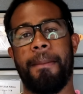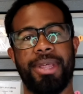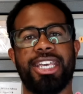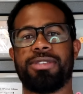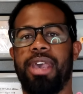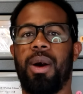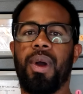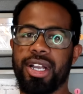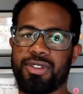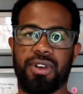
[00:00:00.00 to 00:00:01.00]
But this male
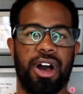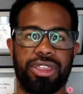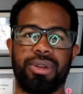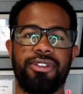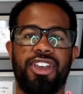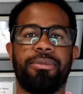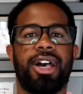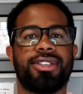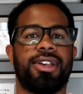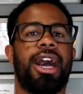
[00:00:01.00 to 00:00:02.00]
works for all 3
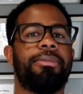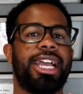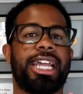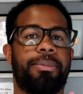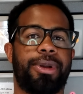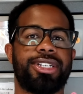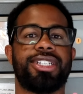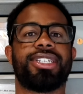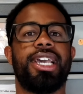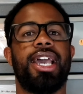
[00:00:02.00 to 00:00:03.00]
females, so I might not
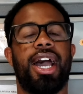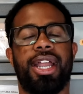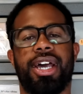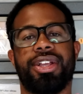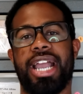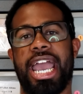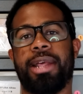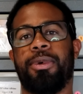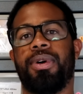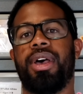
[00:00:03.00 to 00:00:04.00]
purchase another
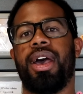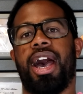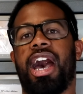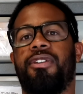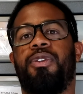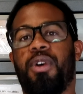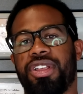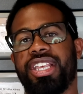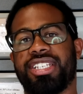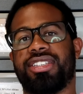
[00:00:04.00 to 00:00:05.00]
animal for
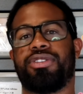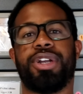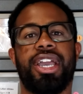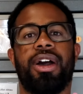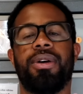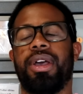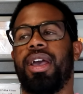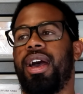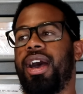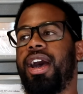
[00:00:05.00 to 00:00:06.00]
this trio
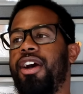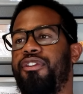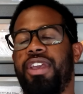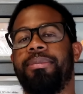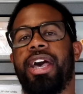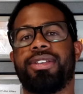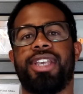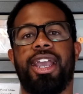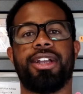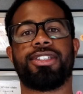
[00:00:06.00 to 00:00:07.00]
of females
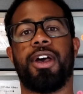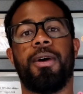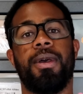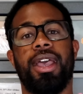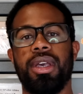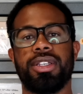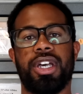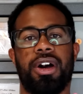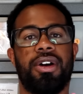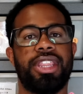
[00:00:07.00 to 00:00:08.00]
here. So
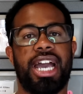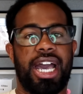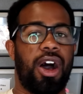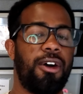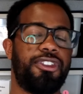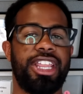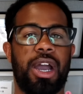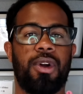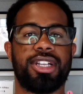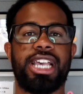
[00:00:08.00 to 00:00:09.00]
that hopefully
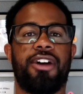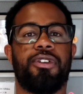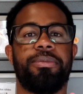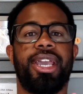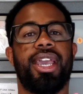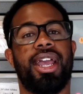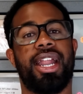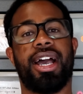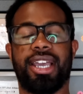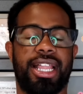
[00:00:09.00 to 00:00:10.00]
that works out for me.
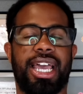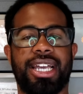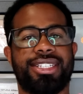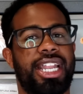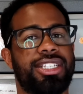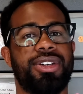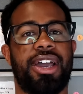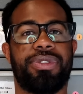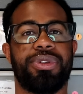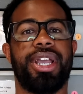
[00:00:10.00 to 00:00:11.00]
And like I said, I still
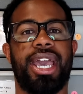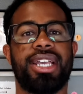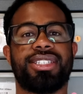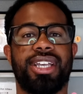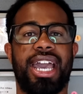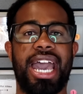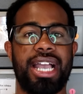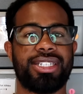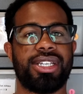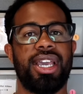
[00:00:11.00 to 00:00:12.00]
have 3 eggs to
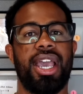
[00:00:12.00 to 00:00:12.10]
hatch